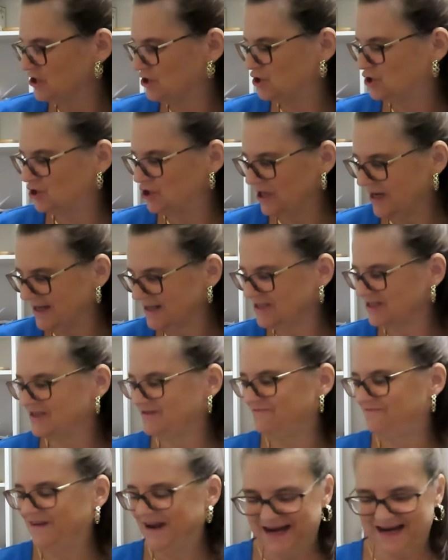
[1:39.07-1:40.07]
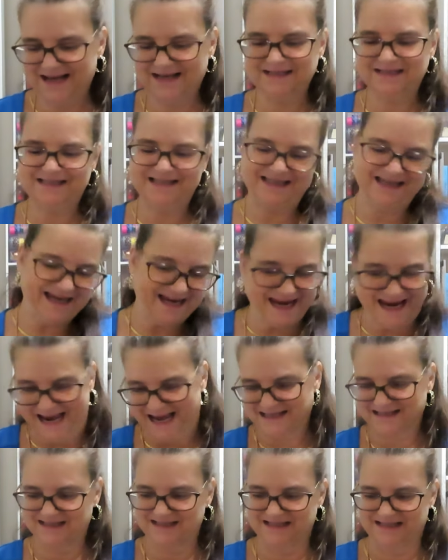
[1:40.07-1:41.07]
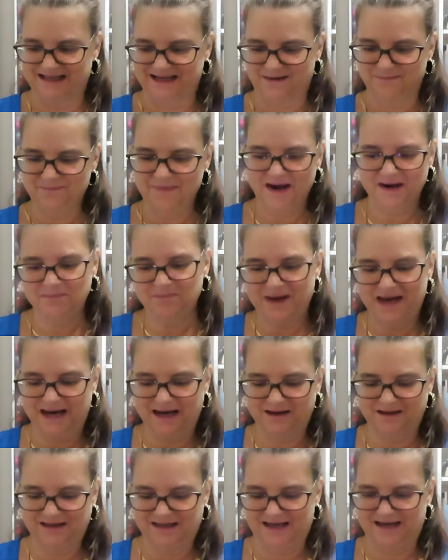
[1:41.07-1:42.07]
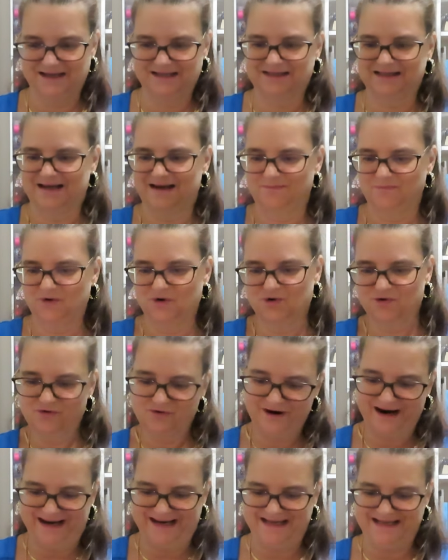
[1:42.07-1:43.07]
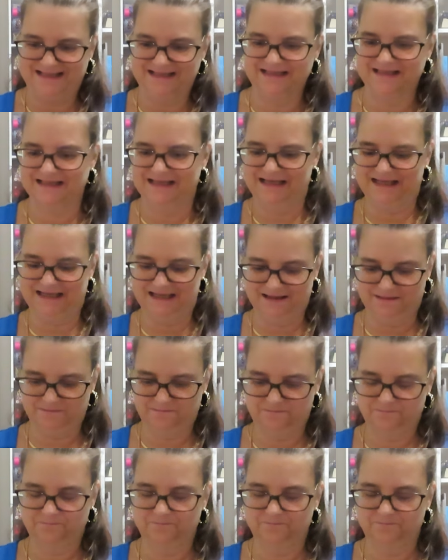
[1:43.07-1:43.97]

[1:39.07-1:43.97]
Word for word: Just fantastic. My bank thinks I'm crazy.